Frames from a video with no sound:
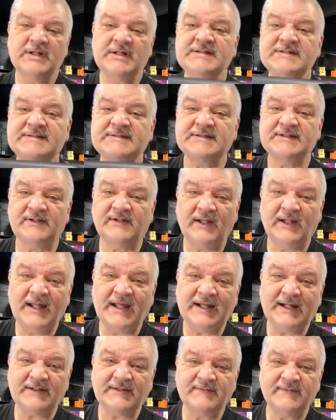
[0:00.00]

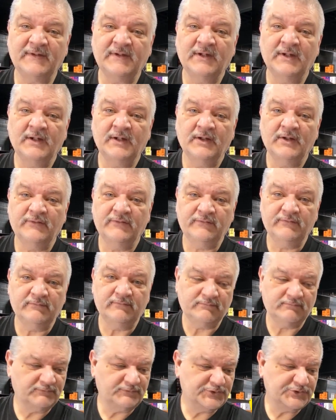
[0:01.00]
Select
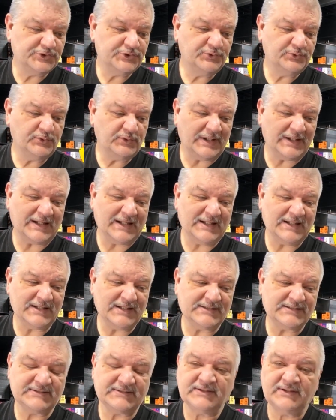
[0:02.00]

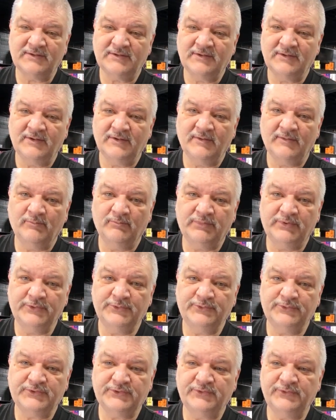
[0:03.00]
2S
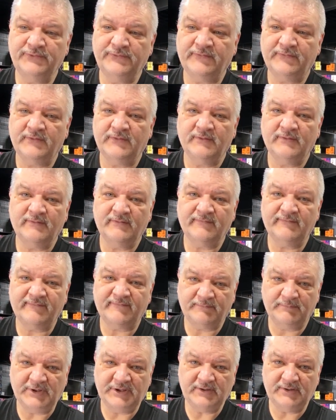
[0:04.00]
Bluetooth
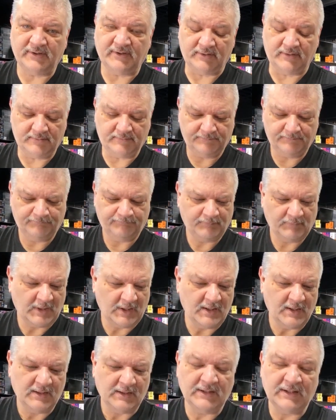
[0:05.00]
speaker.
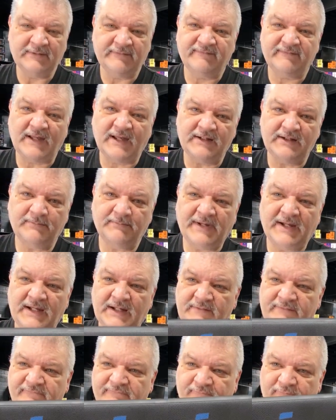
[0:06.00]
Now inside the
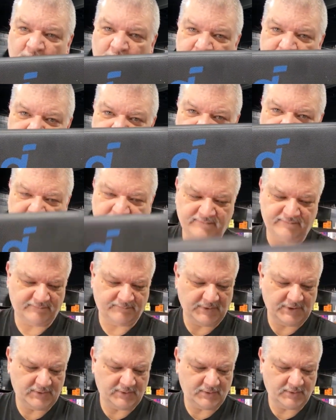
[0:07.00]
box, of course, you get the
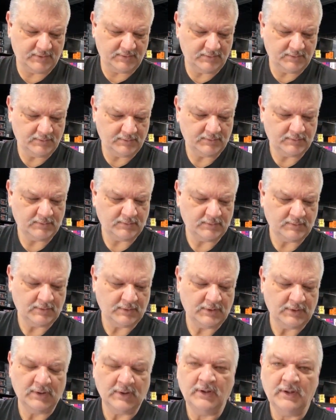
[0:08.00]
speaker,
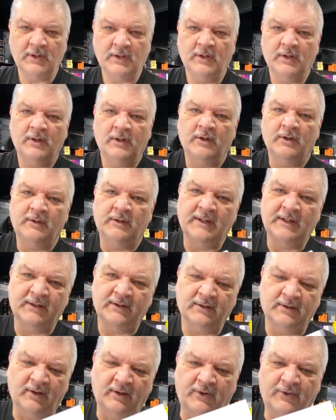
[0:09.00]
get
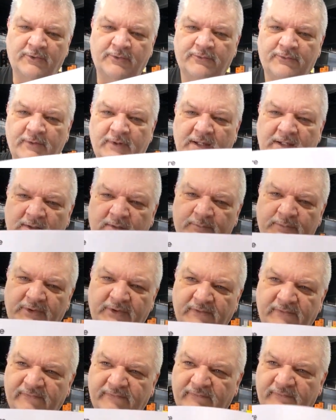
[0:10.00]
an
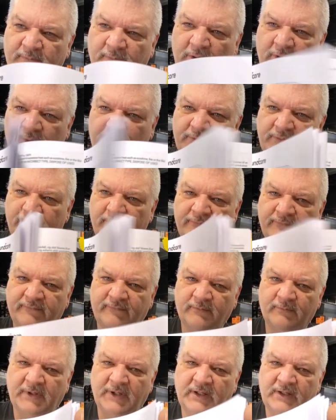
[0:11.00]
incredibly small
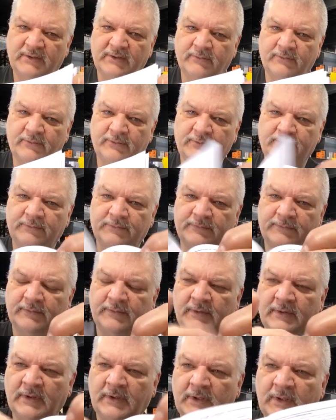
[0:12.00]
user manual,
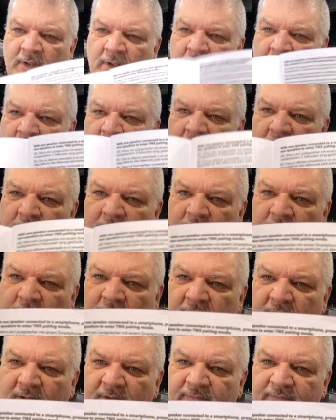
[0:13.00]
and look how